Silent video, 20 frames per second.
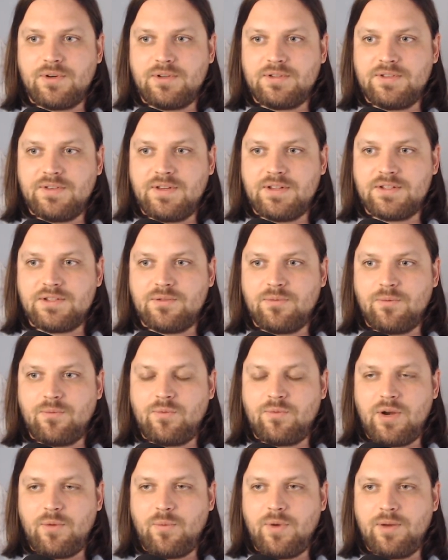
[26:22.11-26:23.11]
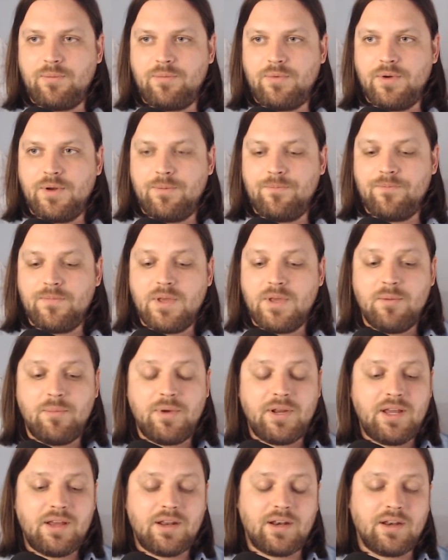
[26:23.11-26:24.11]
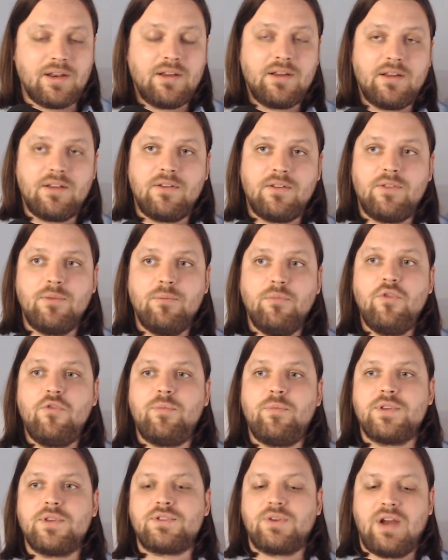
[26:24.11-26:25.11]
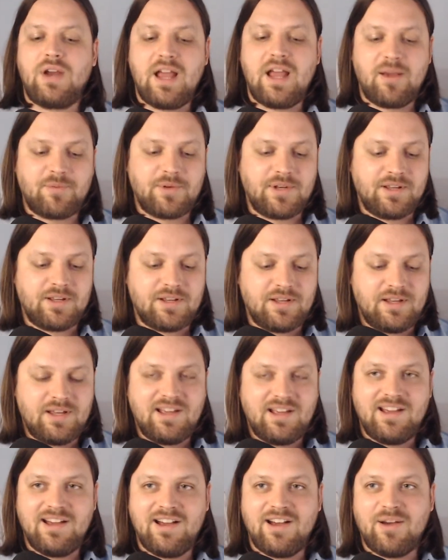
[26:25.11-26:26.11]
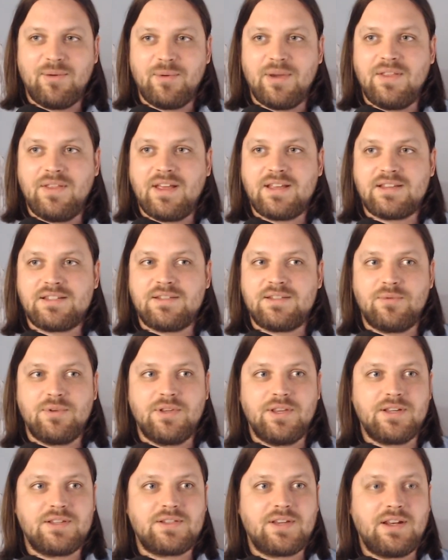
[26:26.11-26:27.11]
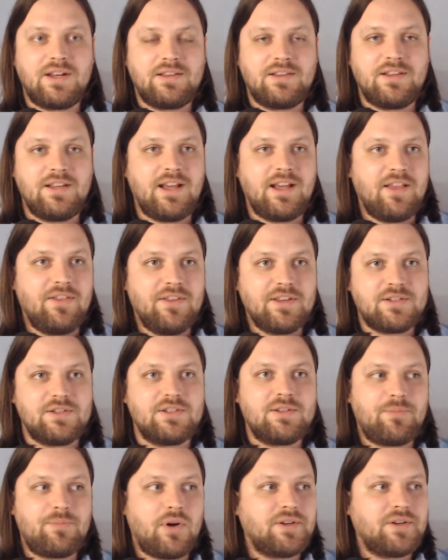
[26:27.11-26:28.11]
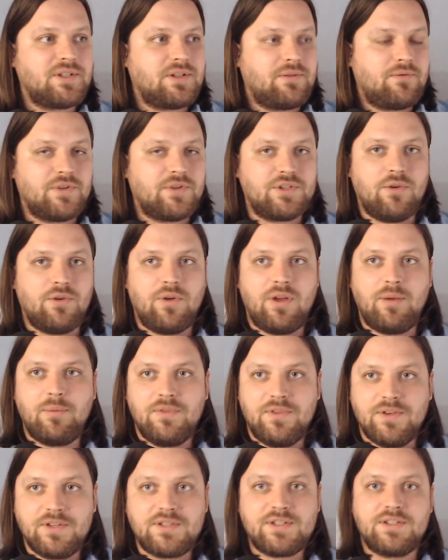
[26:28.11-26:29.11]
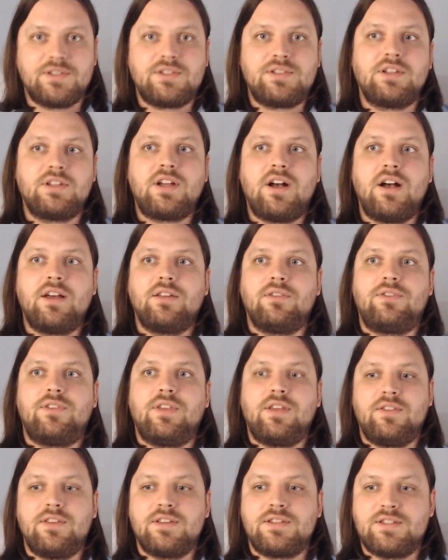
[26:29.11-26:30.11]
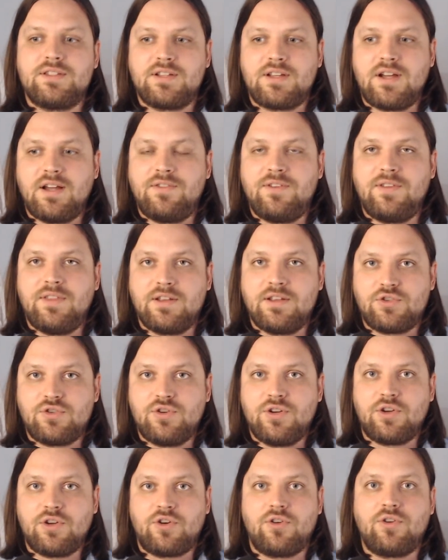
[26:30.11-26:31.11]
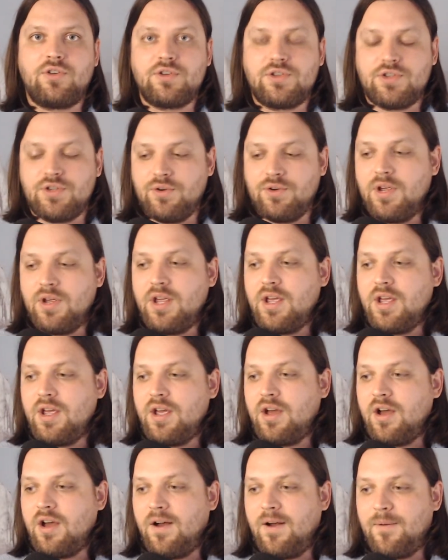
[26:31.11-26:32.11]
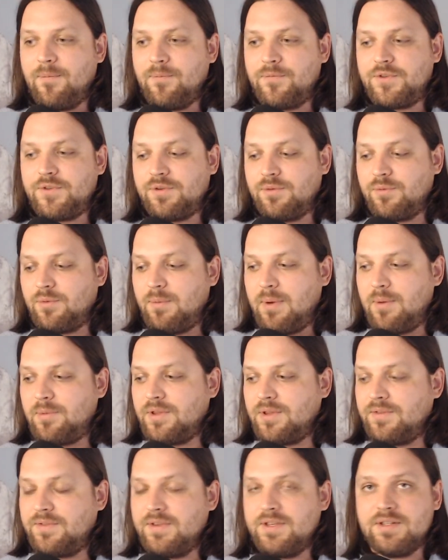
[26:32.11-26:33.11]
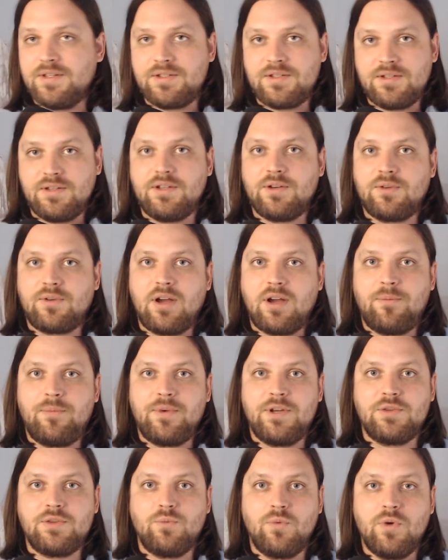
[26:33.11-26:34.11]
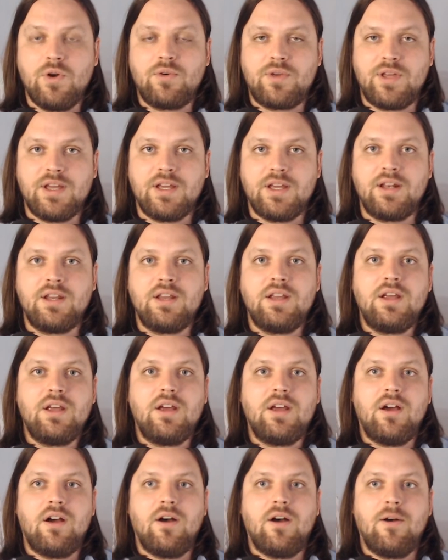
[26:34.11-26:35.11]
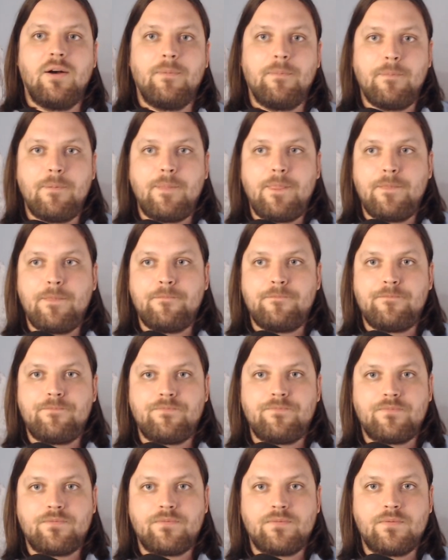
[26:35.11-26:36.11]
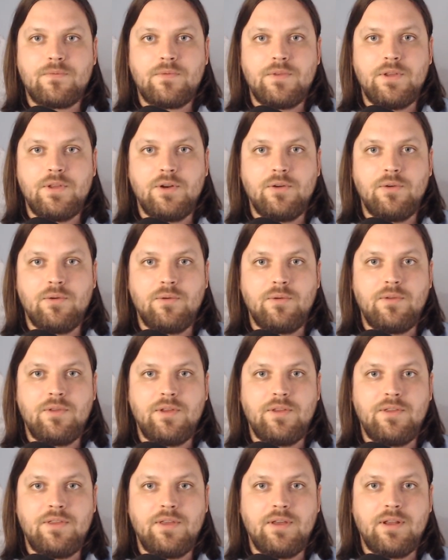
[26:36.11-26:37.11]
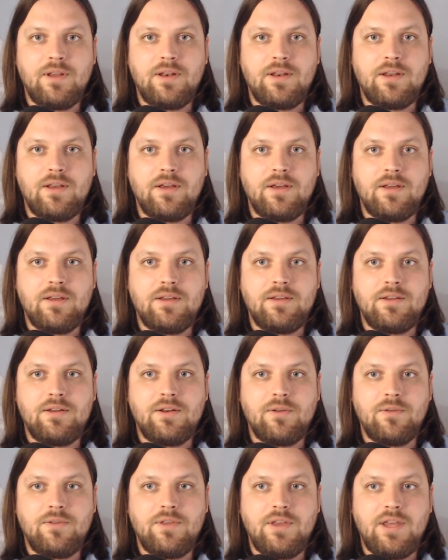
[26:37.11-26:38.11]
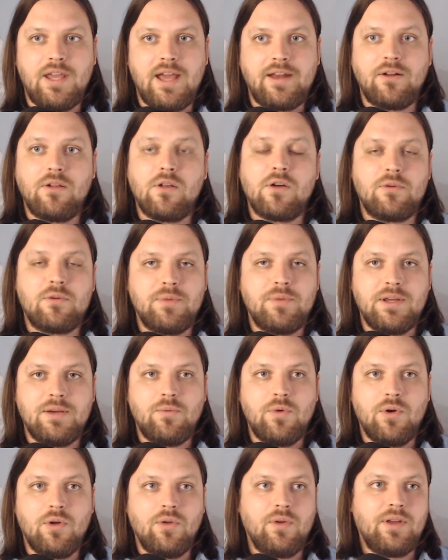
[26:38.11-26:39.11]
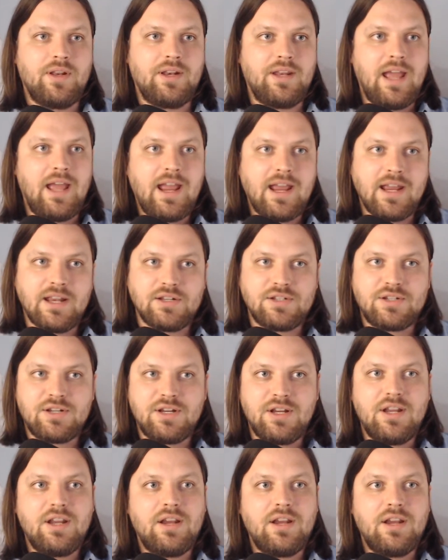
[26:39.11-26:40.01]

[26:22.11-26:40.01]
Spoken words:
I think that's the right way to put it. But again, the movements are happening. And that's the really exciting thing. And this is a positive result. I mean, this is the kind of thing that should encourage you to remember that these, companies will get, the NLRB will engage.